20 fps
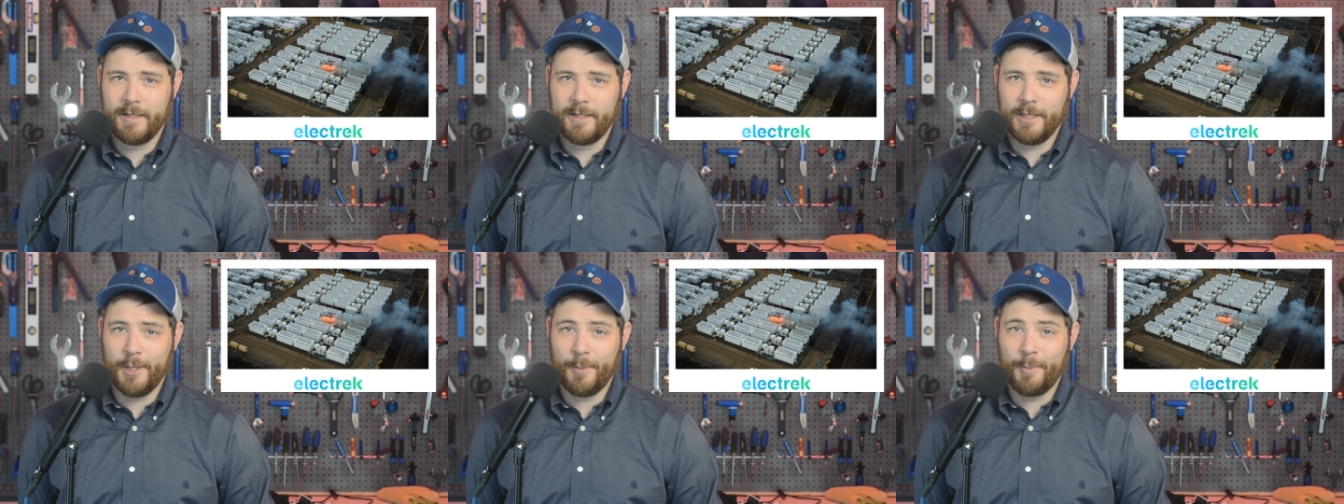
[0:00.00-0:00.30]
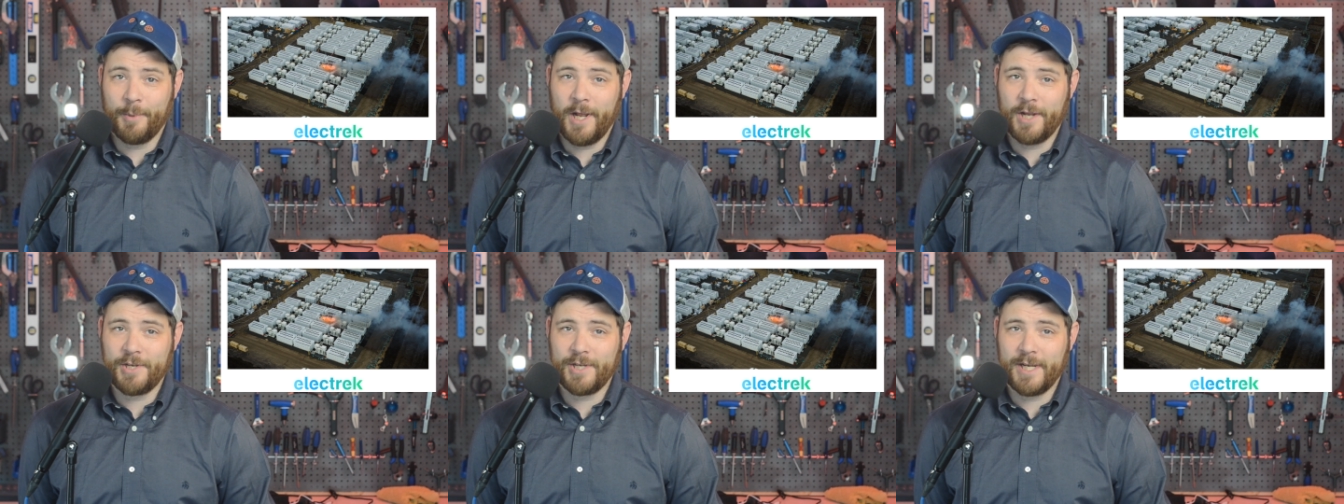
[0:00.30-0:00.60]
The
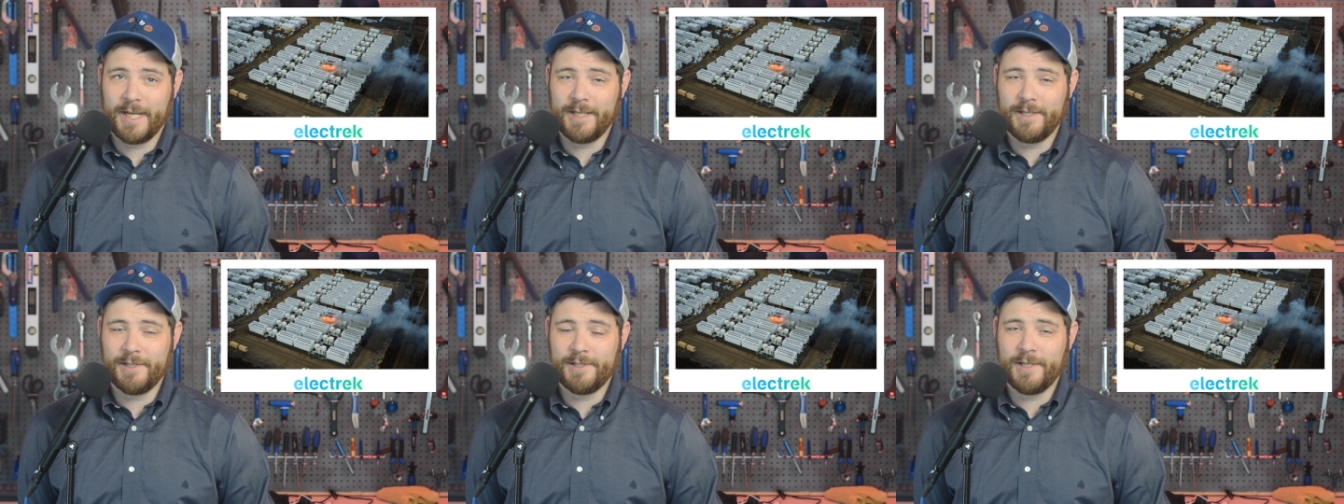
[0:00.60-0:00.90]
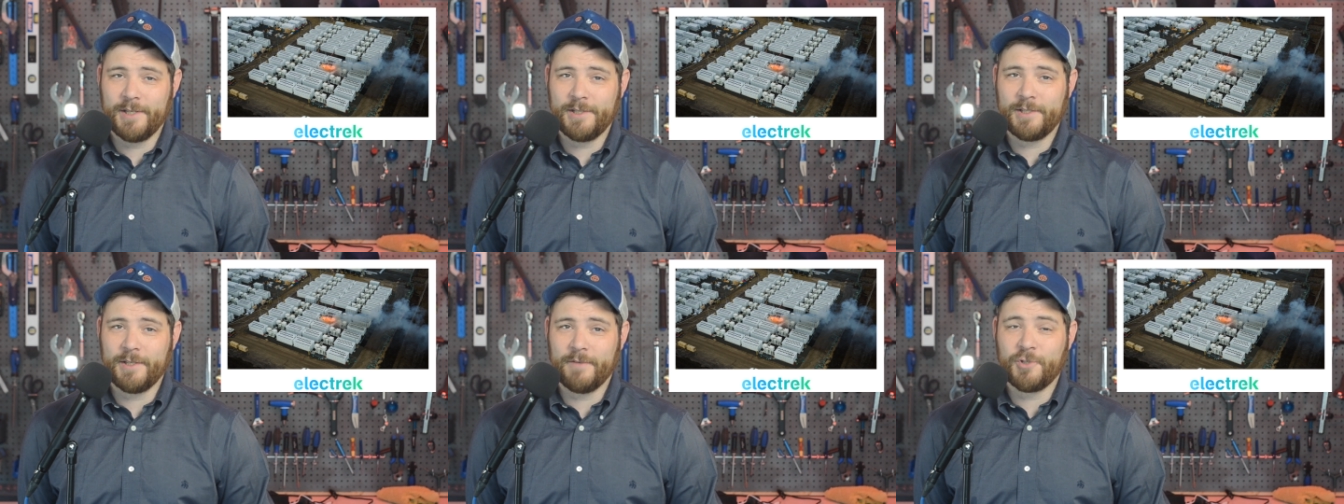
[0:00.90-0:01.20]
project
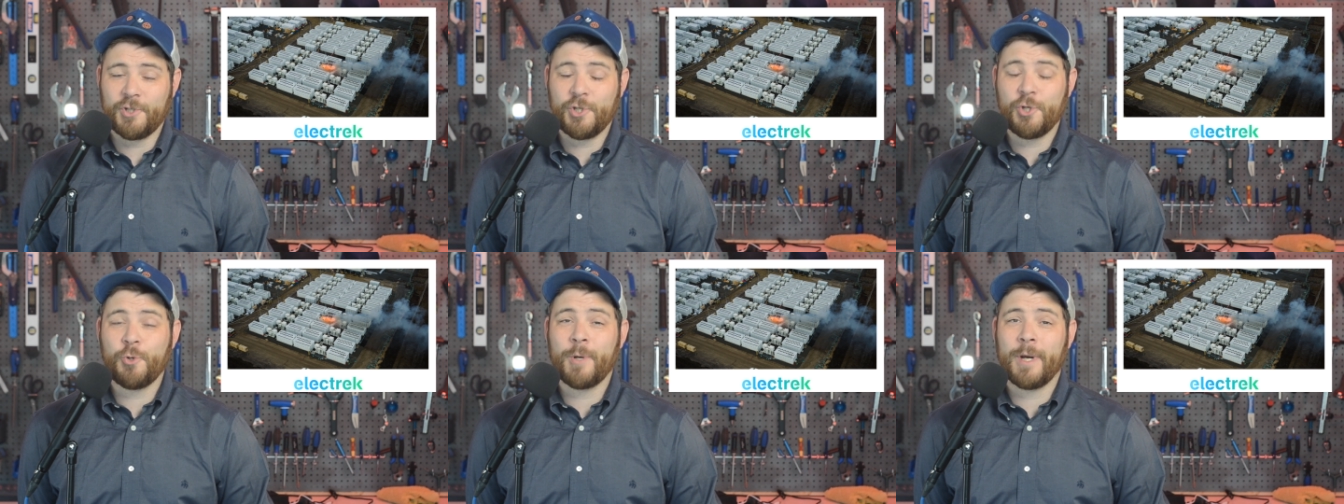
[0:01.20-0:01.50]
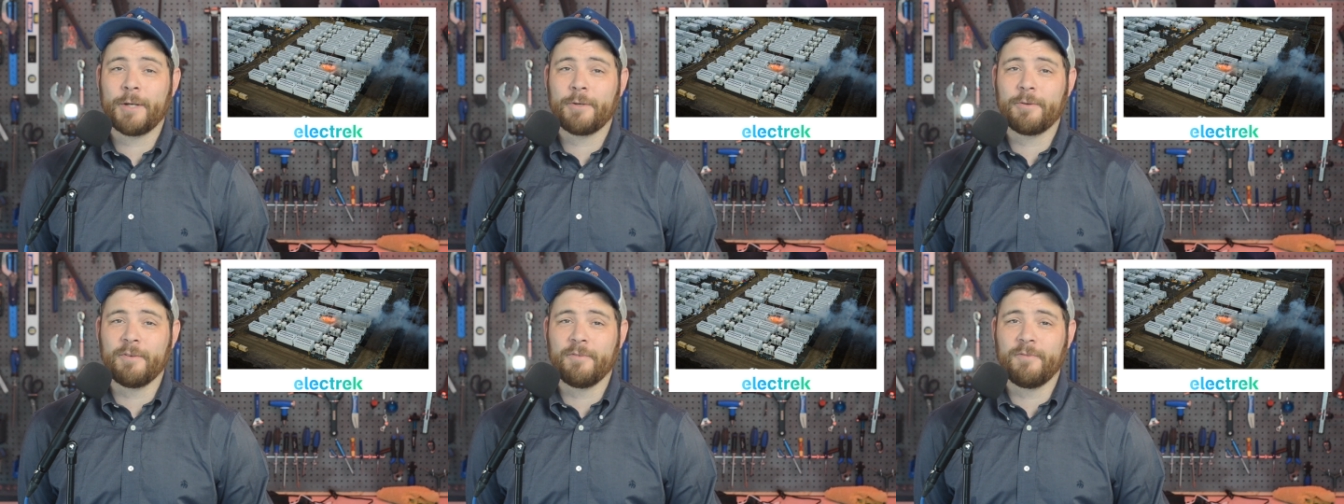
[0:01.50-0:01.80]
consists of
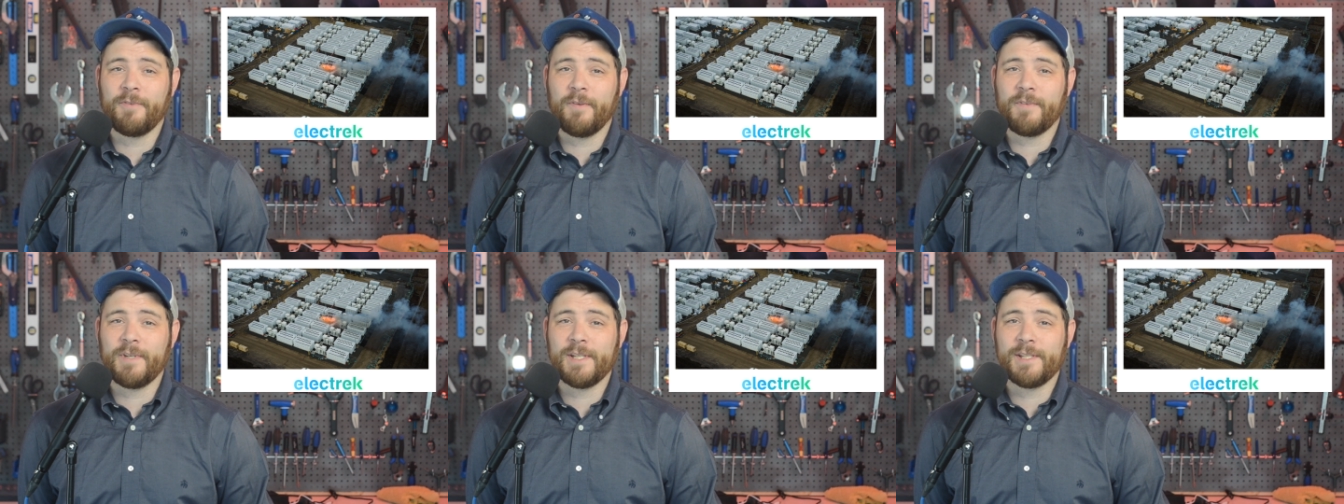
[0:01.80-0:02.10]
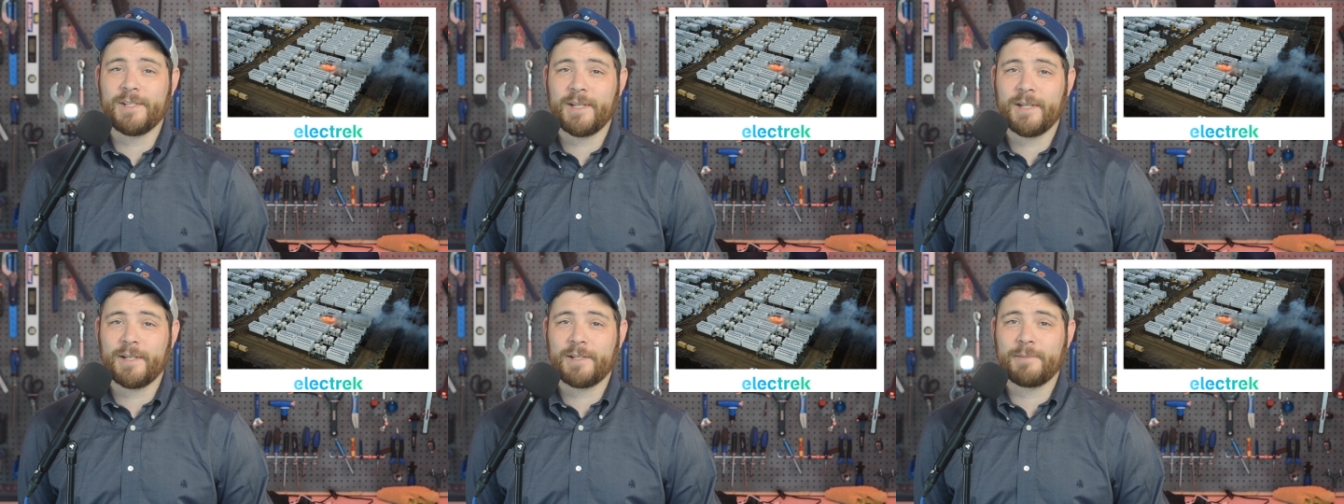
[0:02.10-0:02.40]

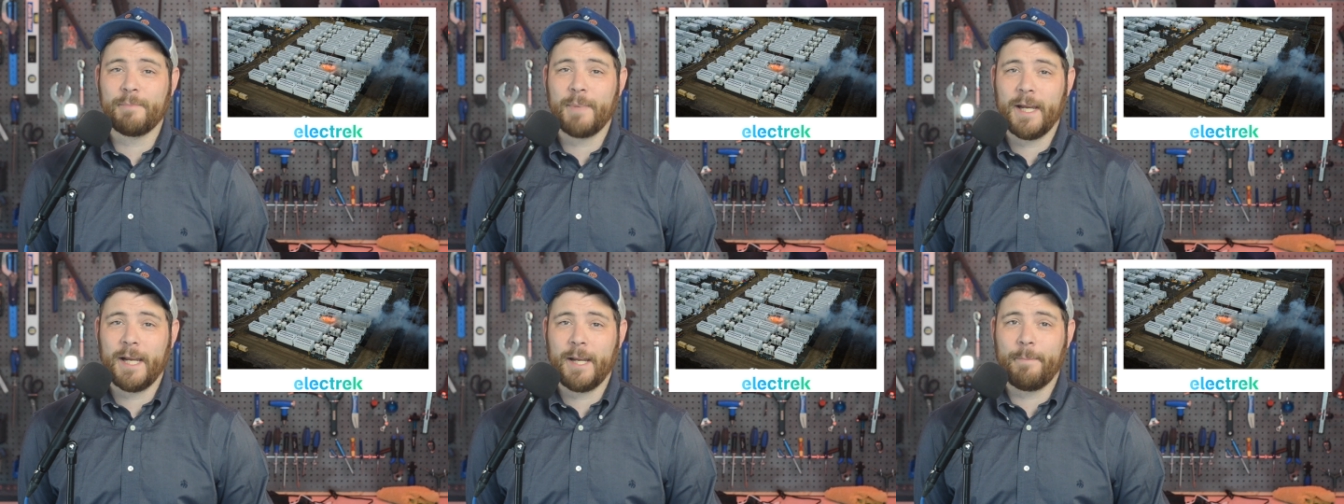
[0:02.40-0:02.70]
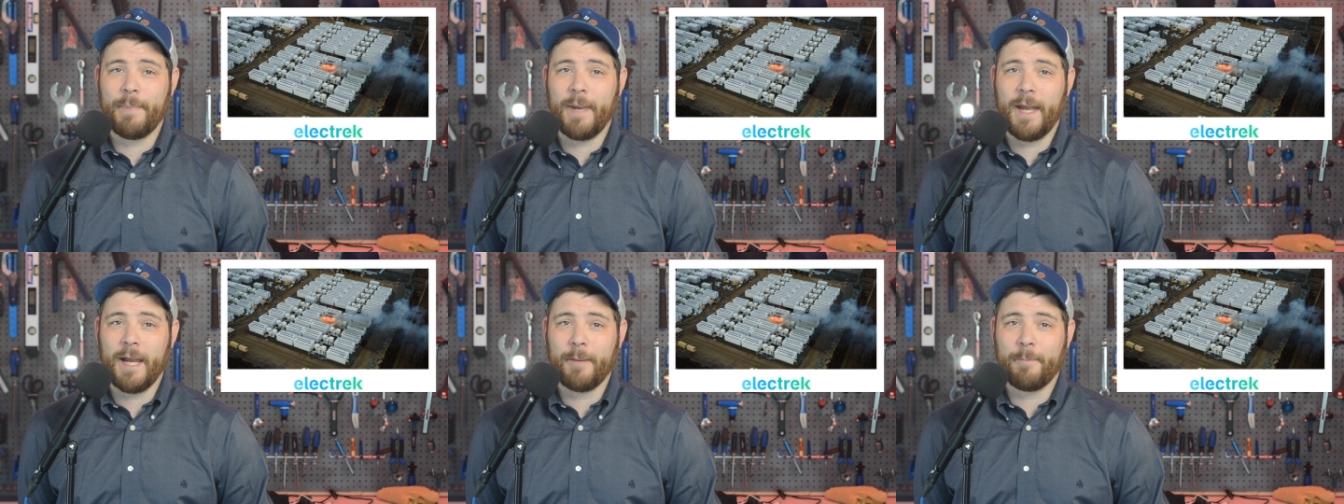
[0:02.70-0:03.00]
256
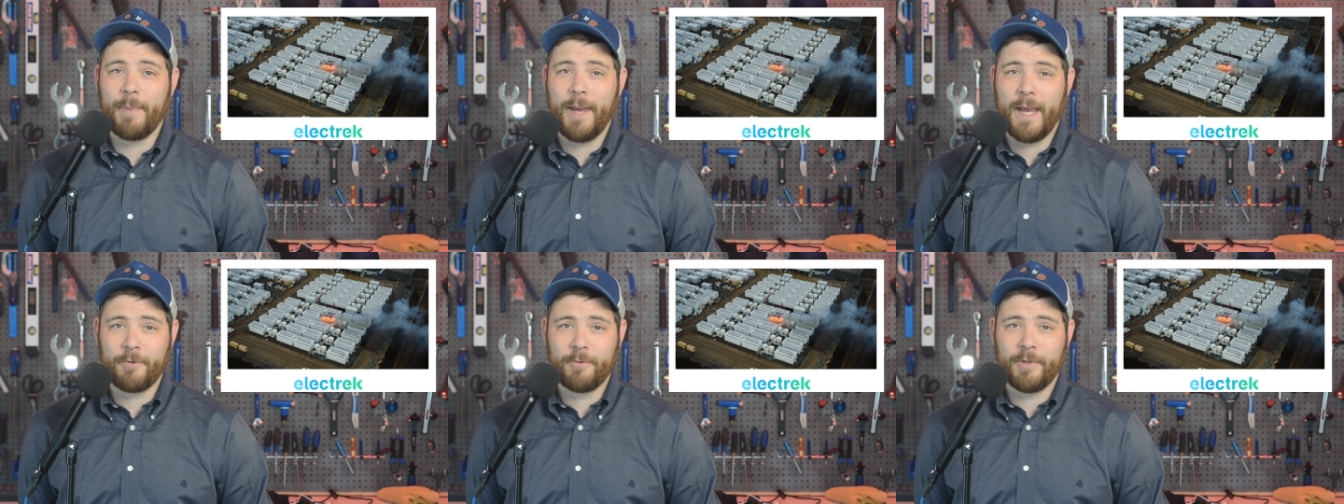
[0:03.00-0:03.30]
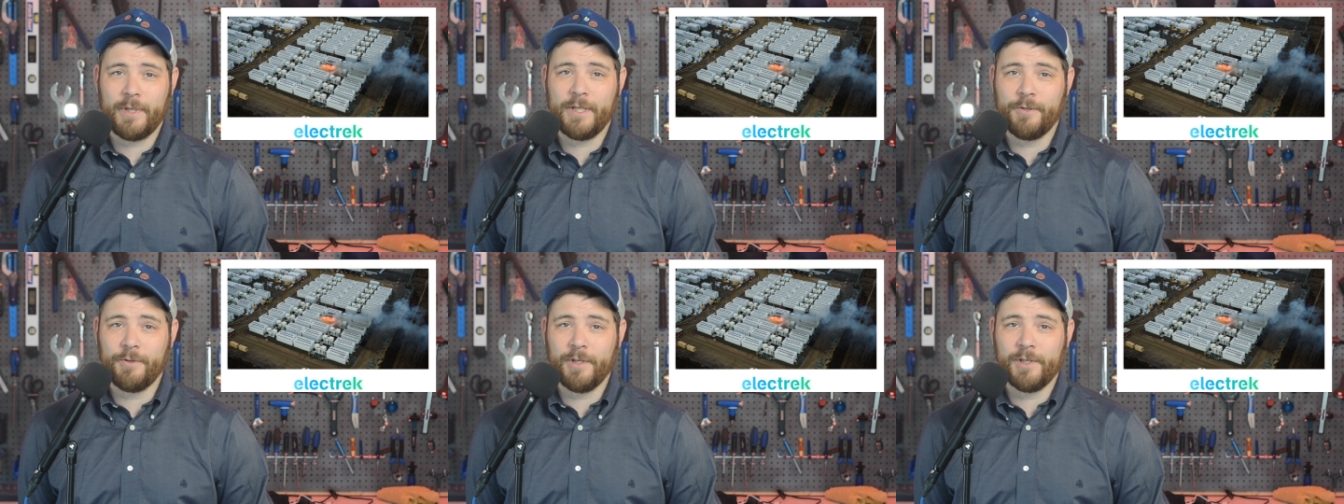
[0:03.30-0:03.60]
Megapack
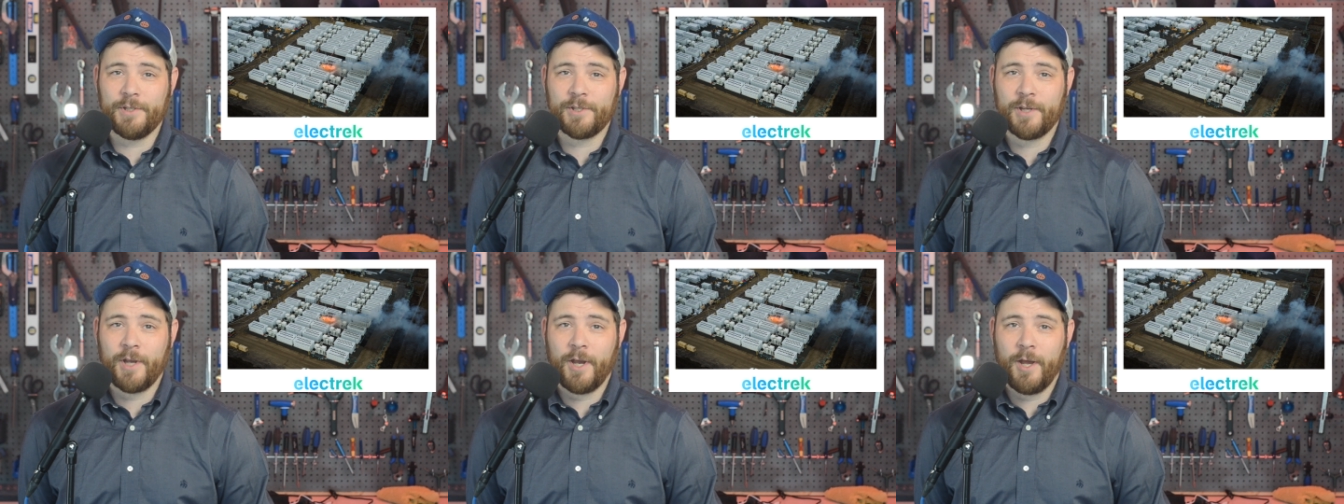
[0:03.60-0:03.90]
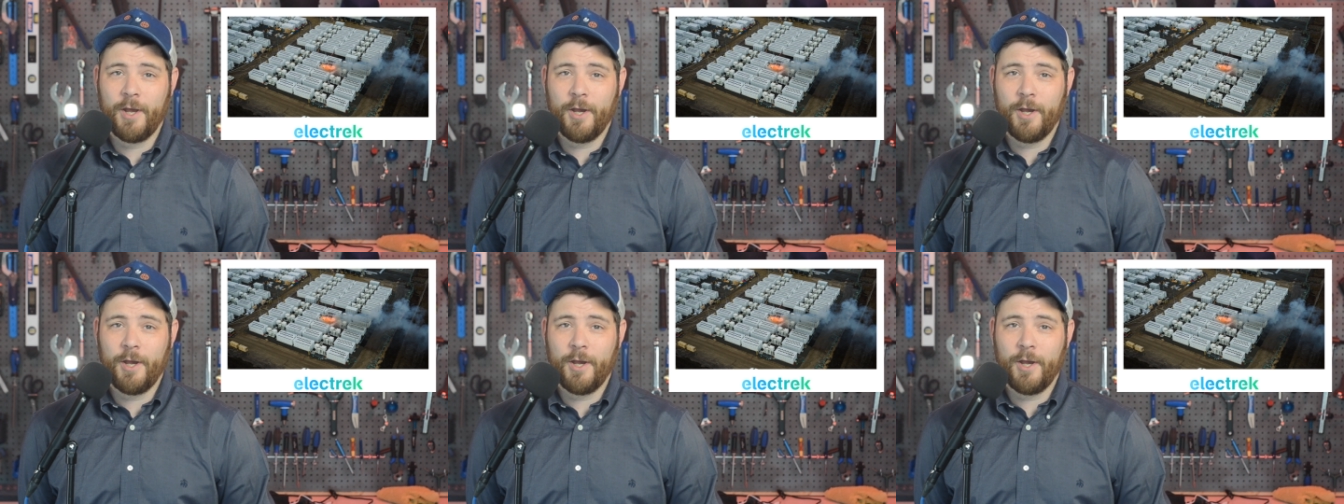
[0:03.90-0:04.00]
battery units